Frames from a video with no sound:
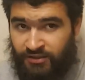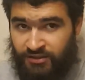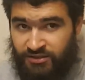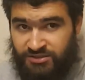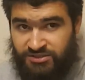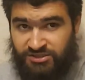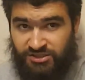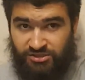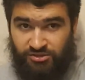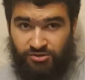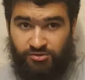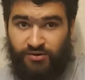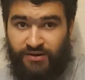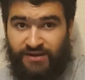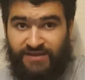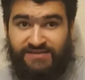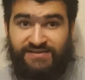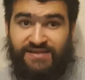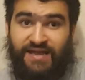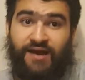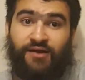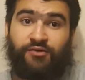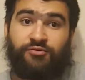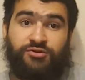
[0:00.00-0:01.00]
so he's
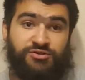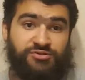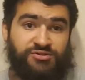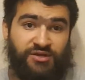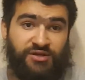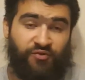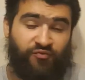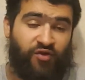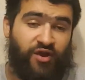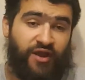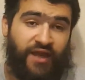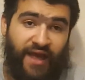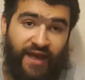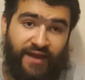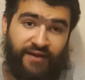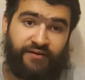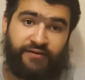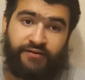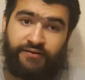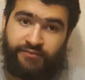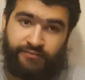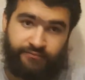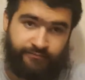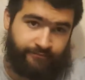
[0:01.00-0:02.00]
now using a
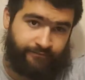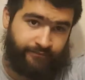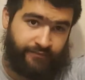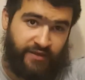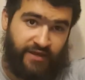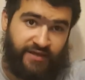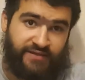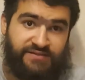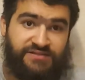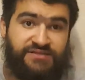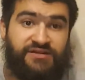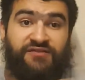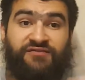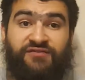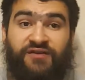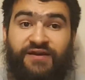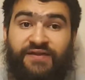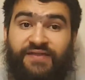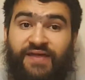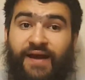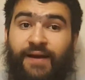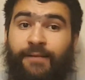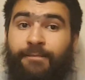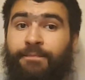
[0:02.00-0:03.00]
right-handed and stuff
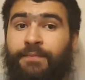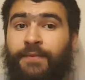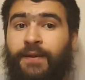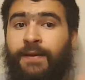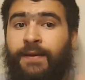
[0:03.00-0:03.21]
like that.